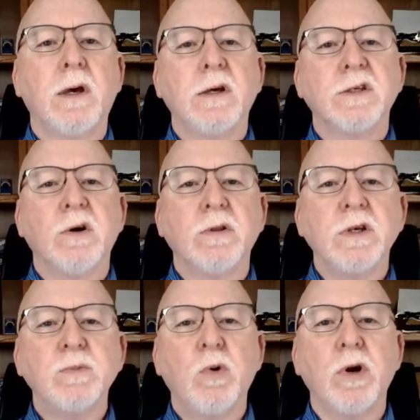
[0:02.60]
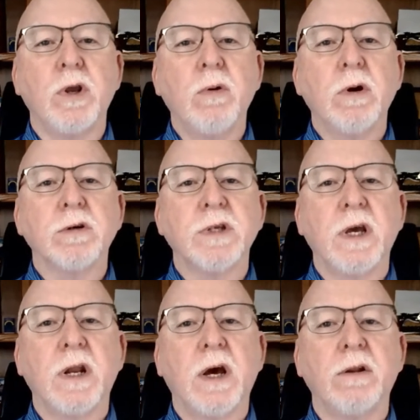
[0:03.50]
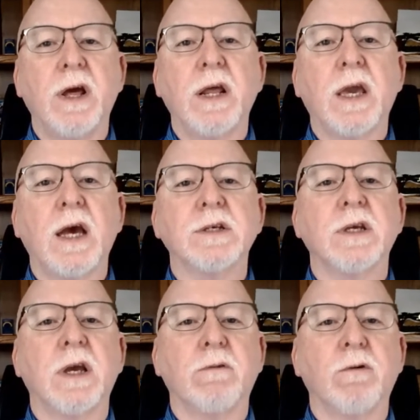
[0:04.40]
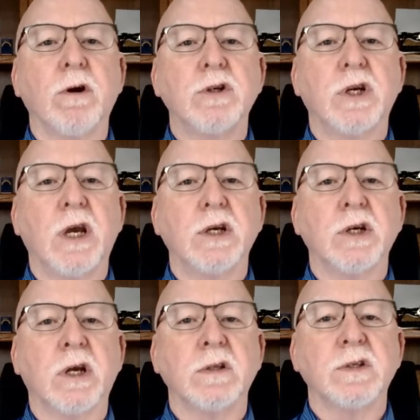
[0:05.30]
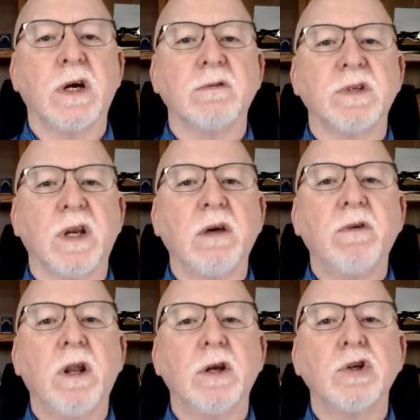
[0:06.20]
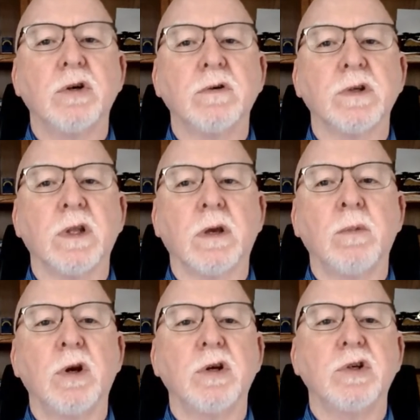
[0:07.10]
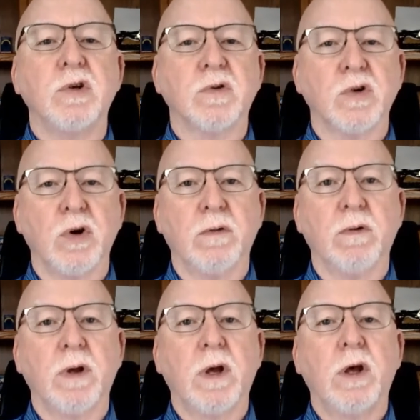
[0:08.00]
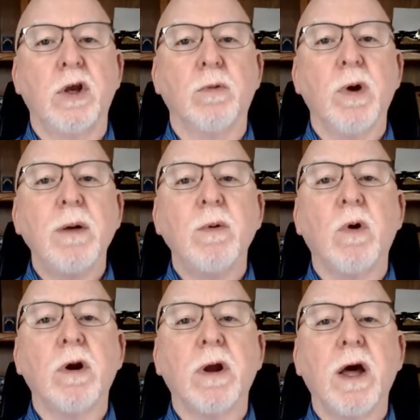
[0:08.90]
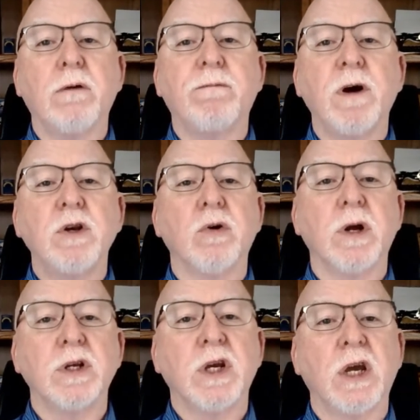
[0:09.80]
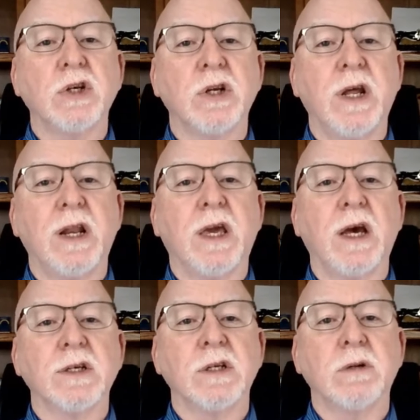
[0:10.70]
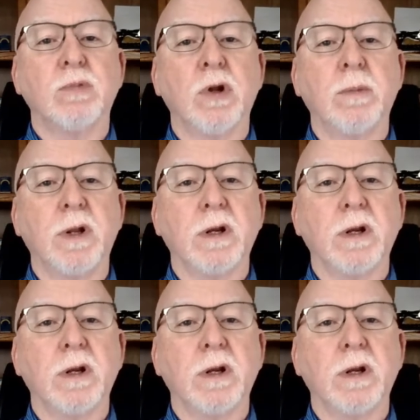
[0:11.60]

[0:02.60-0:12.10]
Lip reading: So at this point, you understand how datacasting for education can solve significant issues in the communities you serve. You're probably wondering how to fund your education datacasting deployment.